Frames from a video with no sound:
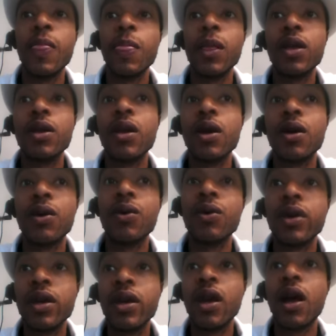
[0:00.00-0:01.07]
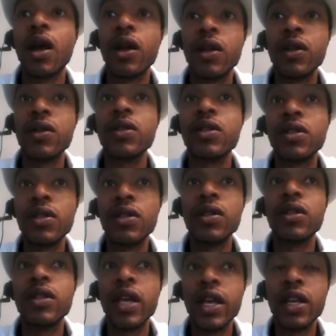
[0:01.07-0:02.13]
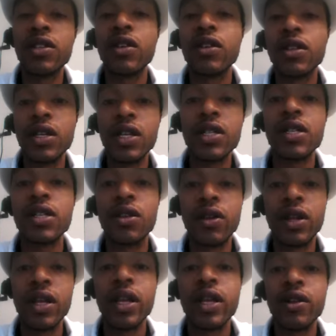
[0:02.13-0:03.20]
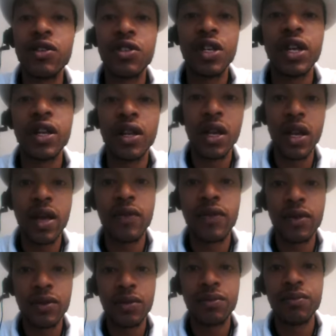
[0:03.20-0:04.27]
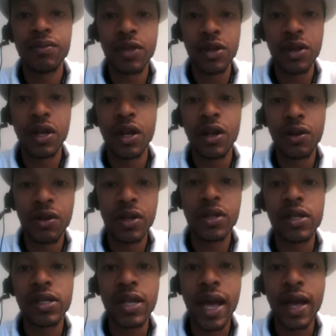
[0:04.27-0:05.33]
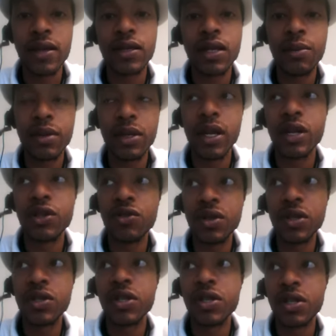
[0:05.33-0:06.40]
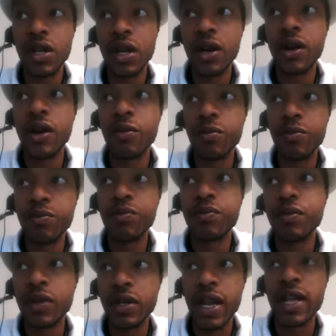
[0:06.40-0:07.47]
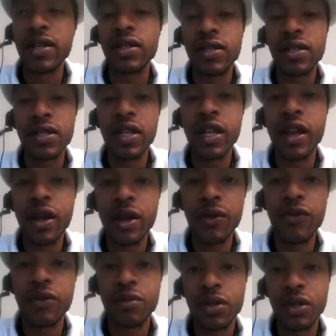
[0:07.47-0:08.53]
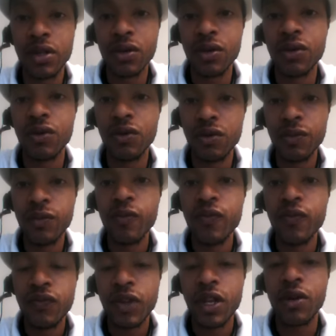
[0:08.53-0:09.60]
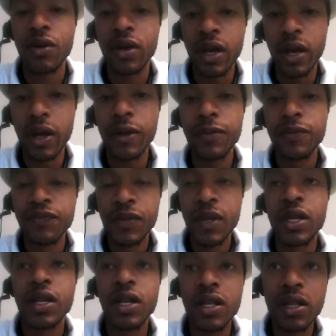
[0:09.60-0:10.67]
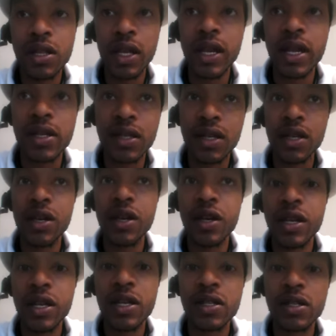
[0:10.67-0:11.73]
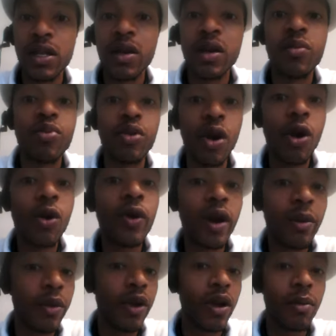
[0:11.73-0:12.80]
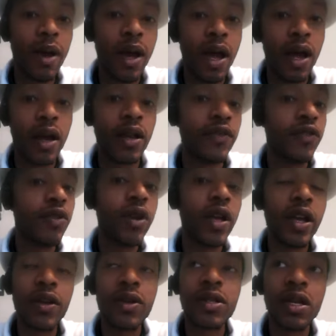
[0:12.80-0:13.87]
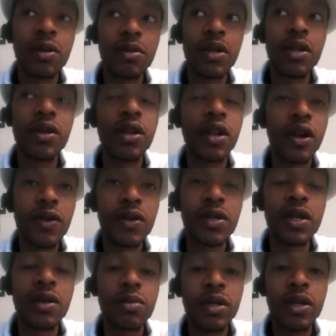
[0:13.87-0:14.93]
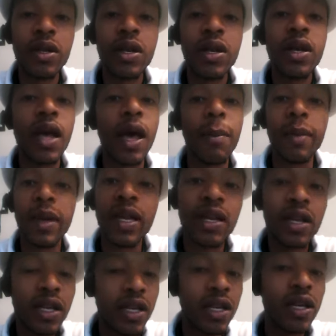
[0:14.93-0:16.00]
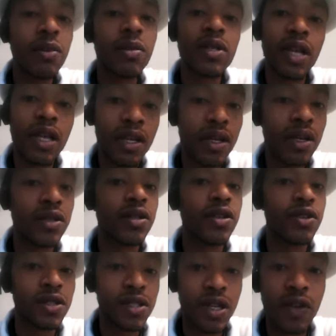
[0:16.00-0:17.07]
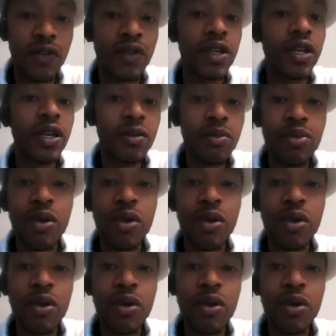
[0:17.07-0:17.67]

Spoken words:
you know, this is on the energetic level. You know, this is not something that you can just learn necessarily from school. Okay. Another thing that's good is programming your mind. If you hear something, you learn something, immediately keep telling it to yourself. Keep